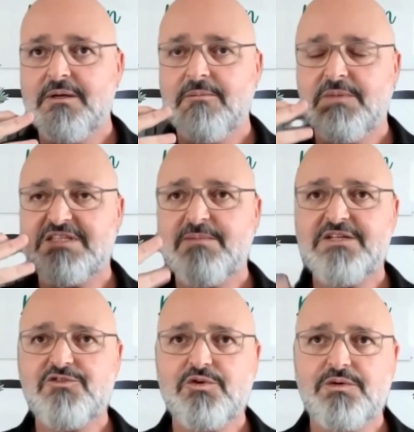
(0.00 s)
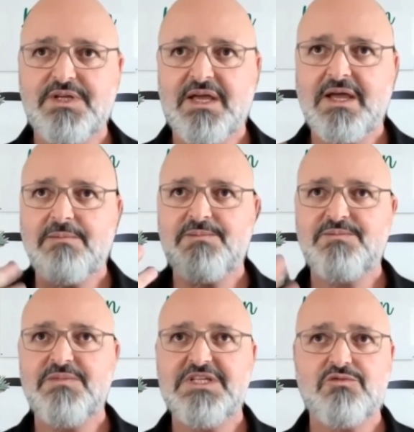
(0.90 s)
But my journey helped
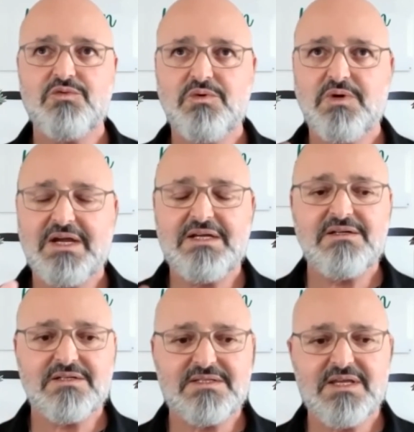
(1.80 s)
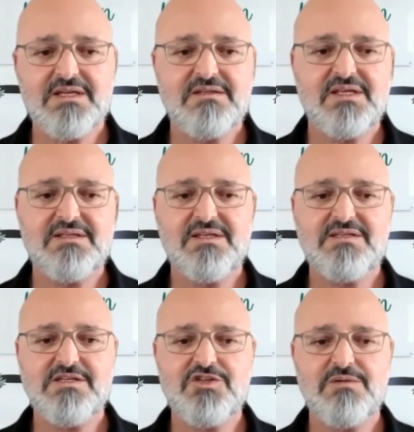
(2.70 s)
me to understand that
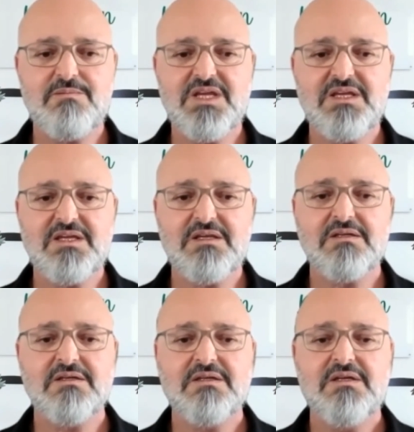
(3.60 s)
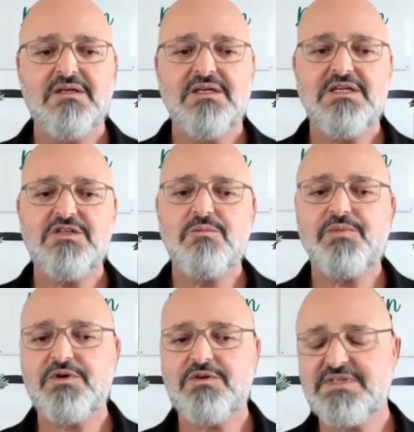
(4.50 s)
decision-making is a
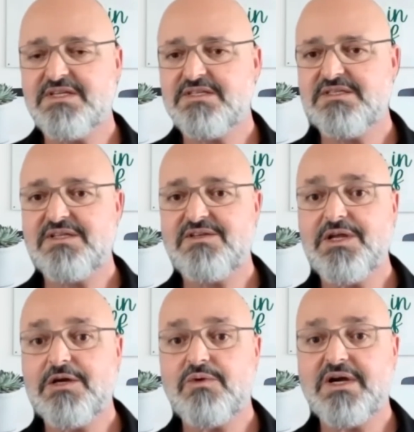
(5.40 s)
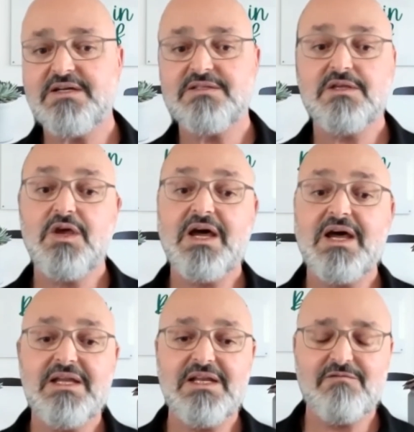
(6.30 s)
process that requires a
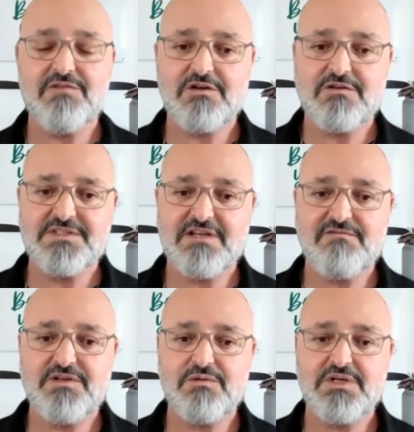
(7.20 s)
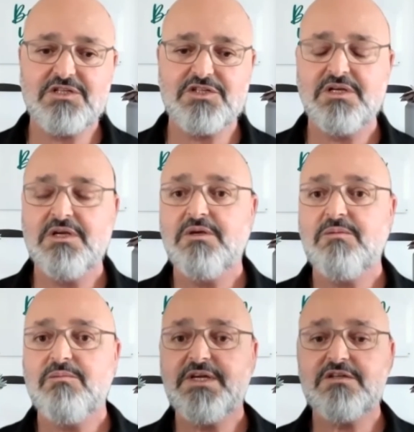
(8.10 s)
high level of self-knowledge,
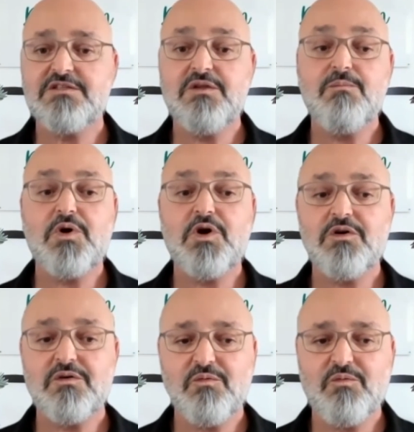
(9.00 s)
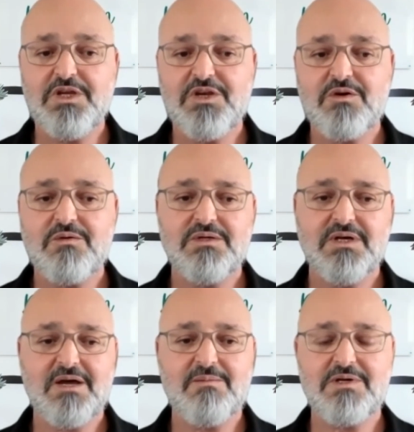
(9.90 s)
because the more we know
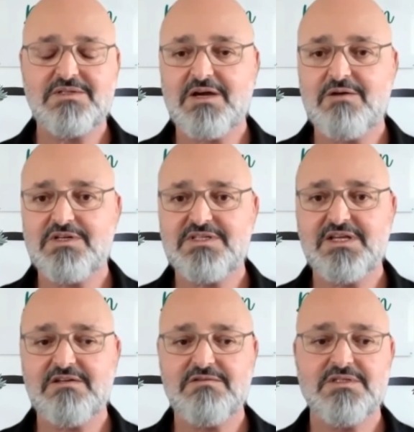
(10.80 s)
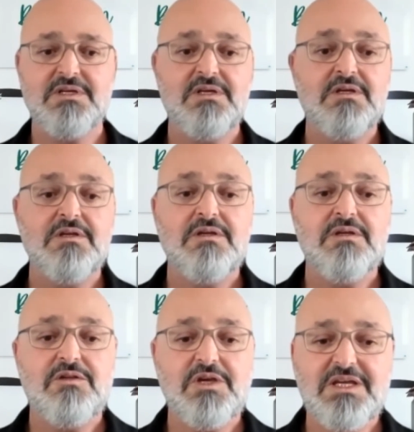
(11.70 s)
about ourselves,
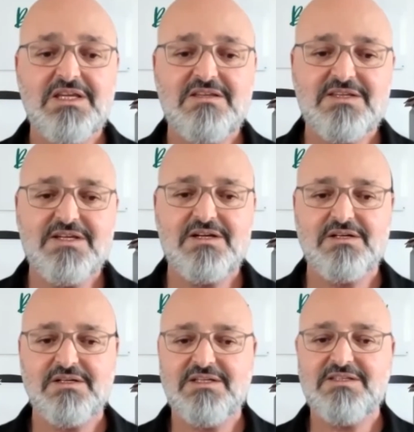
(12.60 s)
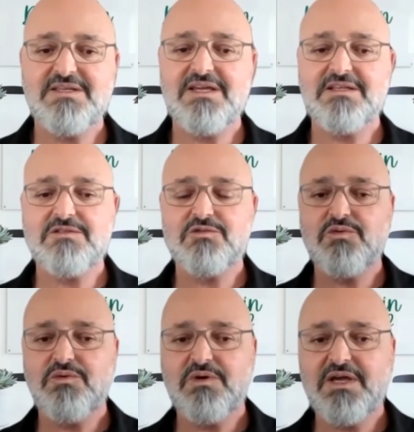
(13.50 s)
the easier it gets
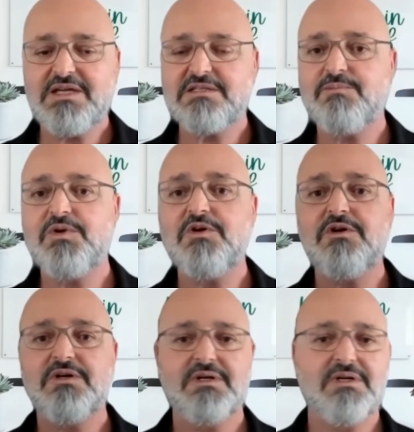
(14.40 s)
to explore